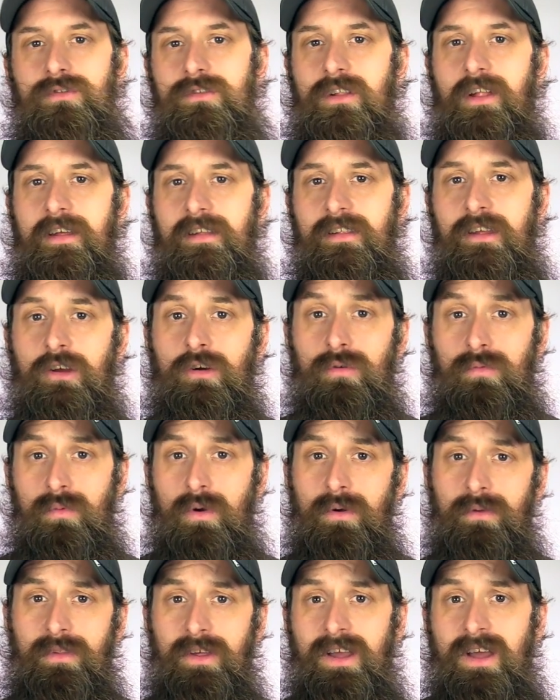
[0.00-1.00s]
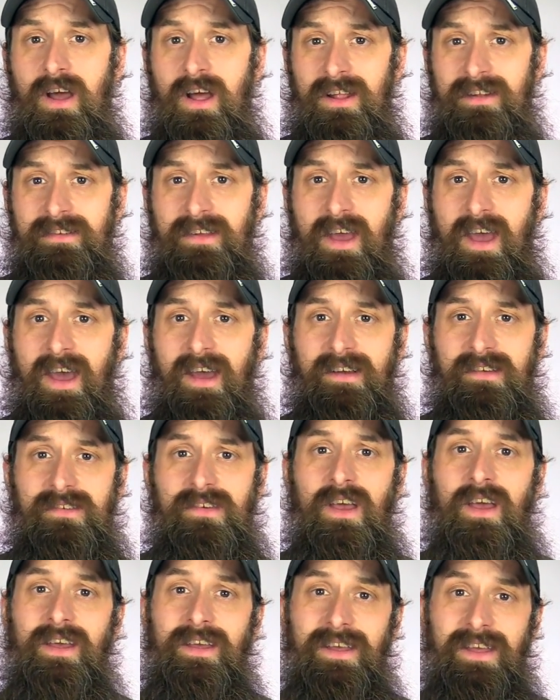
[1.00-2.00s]
slightly corrode the
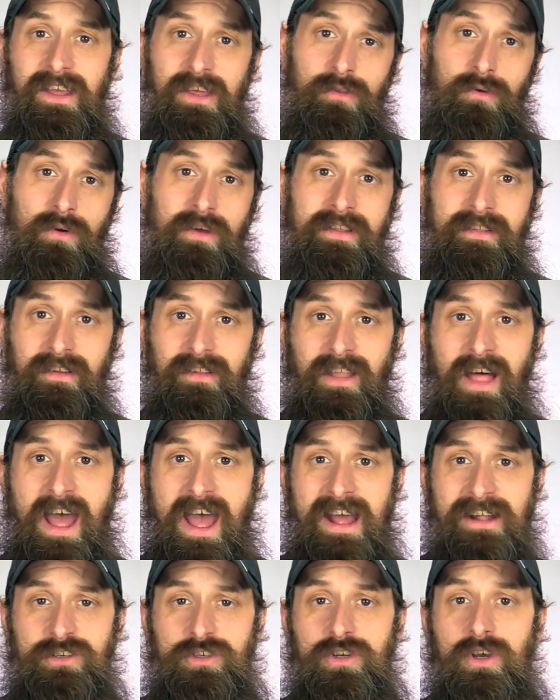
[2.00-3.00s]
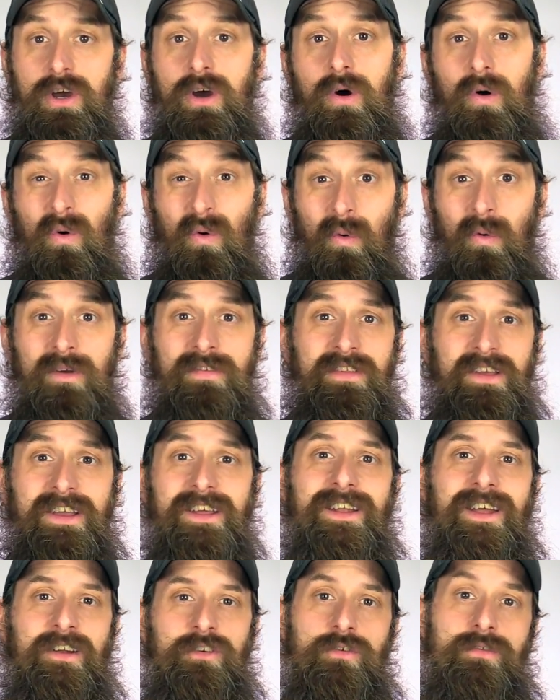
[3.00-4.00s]
contacts, either in the latch or in the
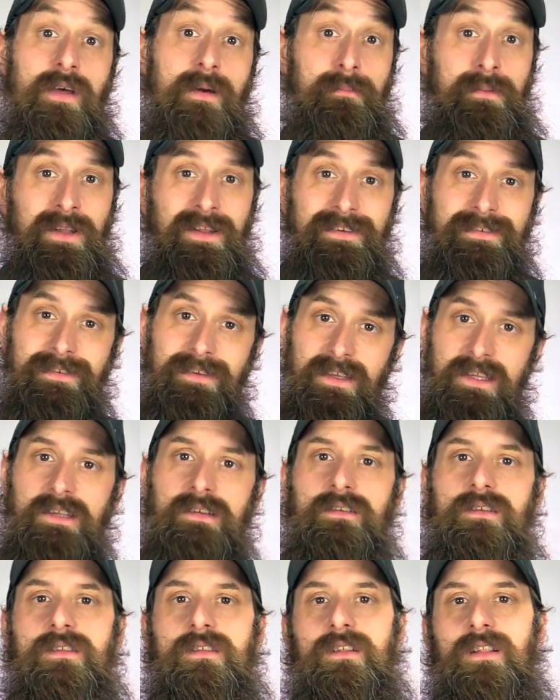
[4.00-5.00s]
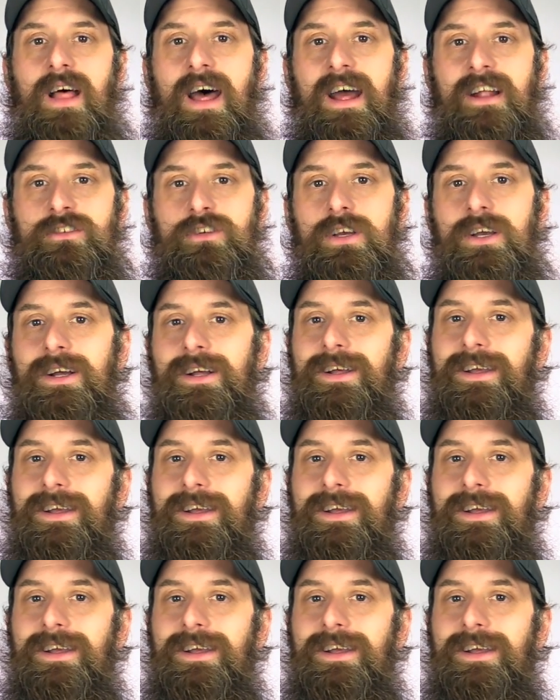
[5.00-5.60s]
connector that plugs into the latch.